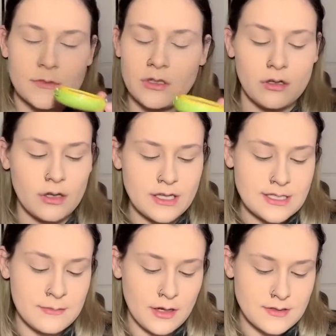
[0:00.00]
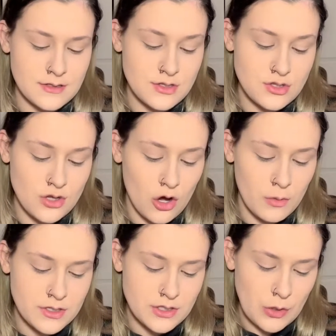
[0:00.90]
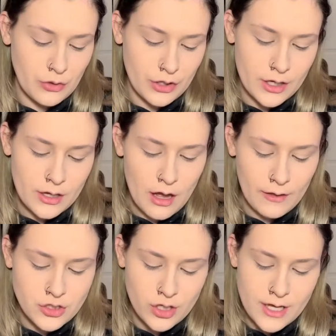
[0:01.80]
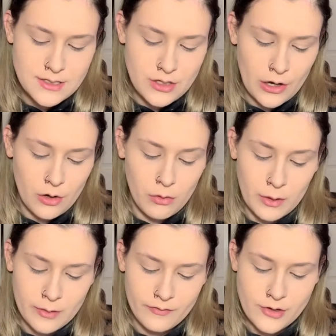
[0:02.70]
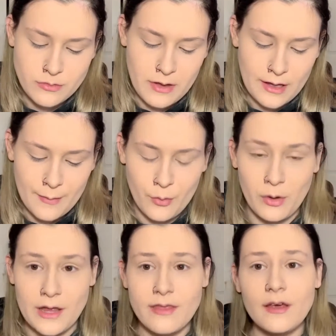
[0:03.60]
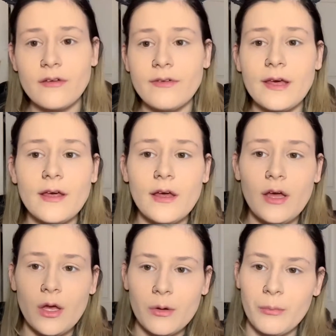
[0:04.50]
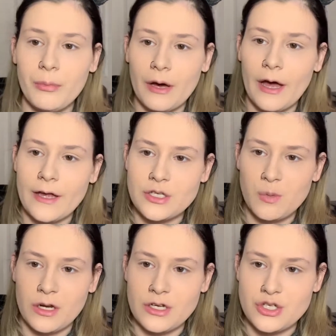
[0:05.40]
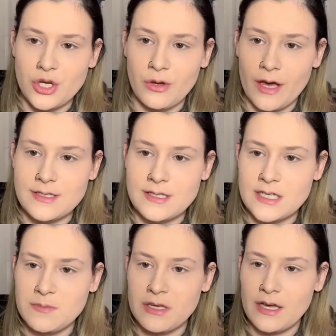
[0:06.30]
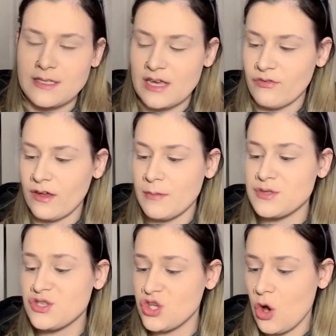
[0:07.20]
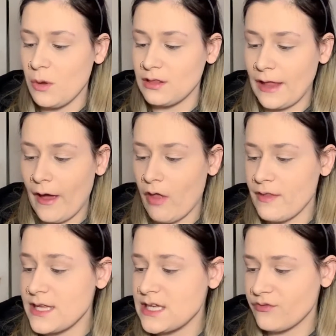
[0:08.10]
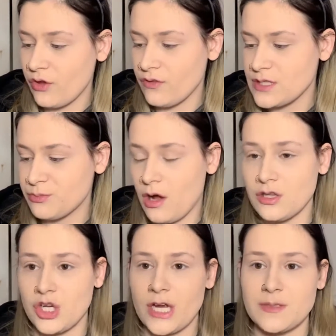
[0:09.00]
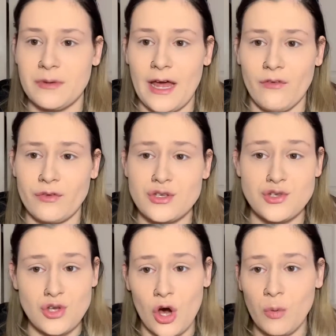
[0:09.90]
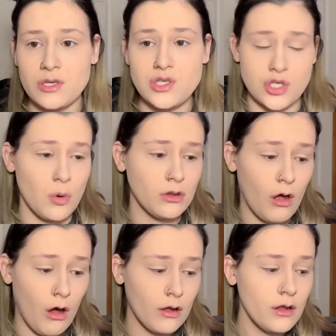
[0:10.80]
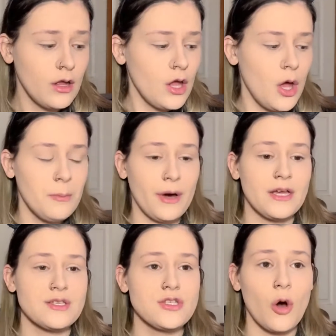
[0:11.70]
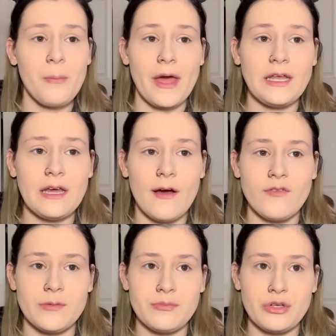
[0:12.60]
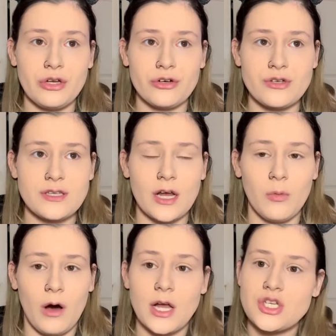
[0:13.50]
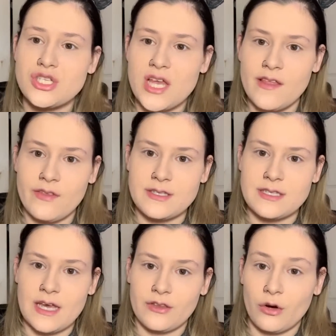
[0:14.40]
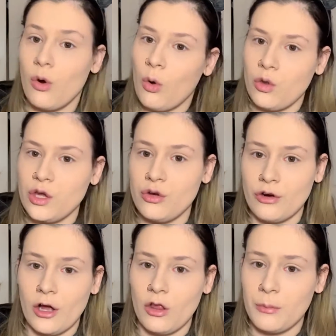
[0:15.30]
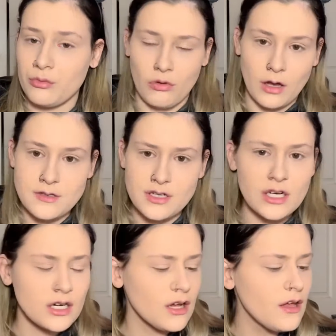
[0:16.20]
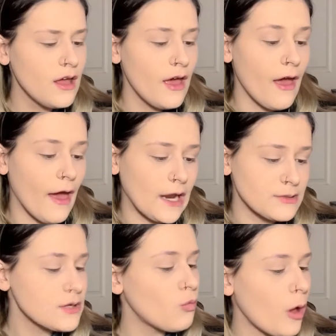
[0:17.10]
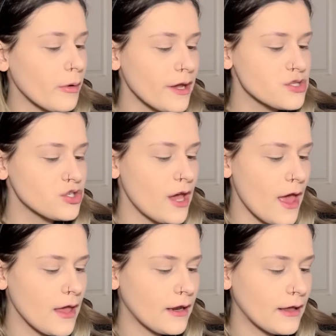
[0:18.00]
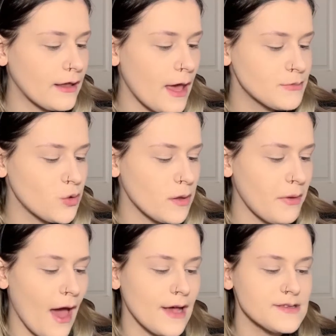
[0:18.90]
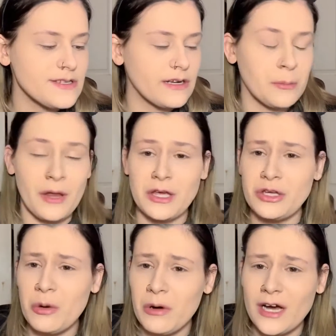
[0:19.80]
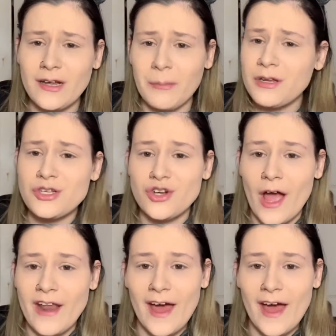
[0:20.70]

oh, it smells so good. I'll let you guys know when I'm finished my makeup what I think of it, but I just wanted to show you guys this because I feel like I'm so late on this. I feel like this bronzer has been out for so long, but so many of the beauty gurus that I watch say that this is like their holy grail bronzer. And I was in Walmart yesterday and I kept going past it. I'm like, you know what, I'm gonna try it